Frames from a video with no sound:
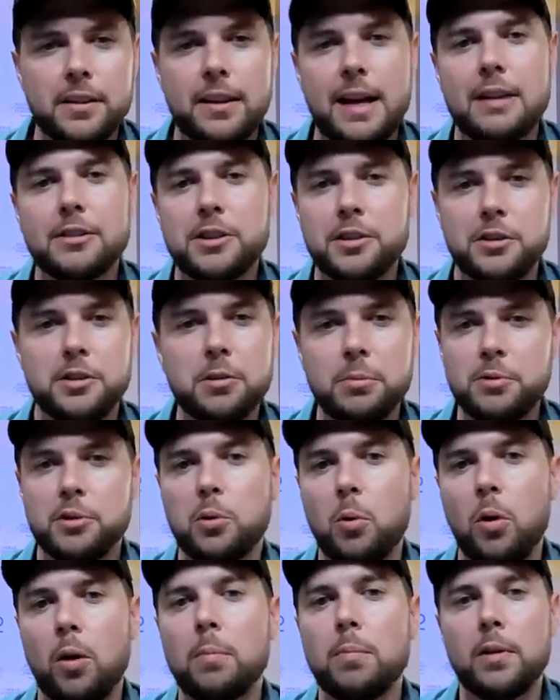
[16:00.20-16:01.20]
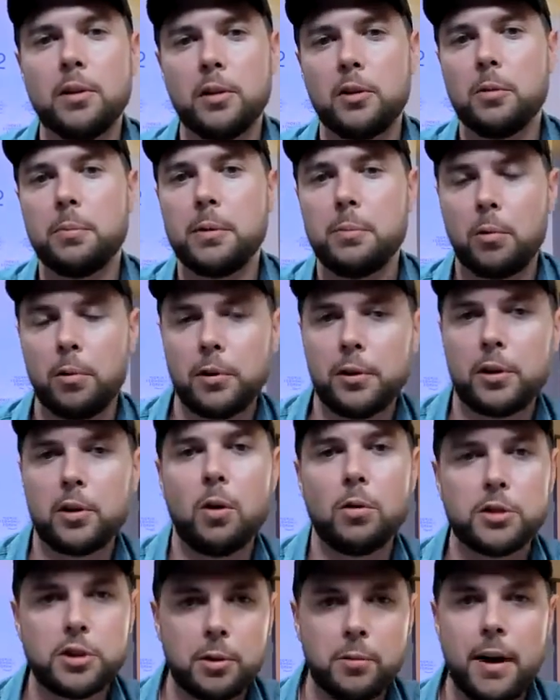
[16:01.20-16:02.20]
It allows you to absorb a little bit more of the
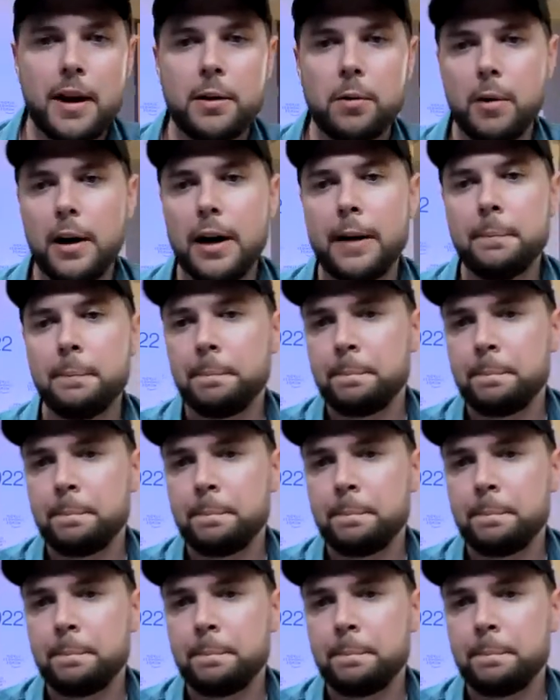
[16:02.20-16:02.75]
culture right away.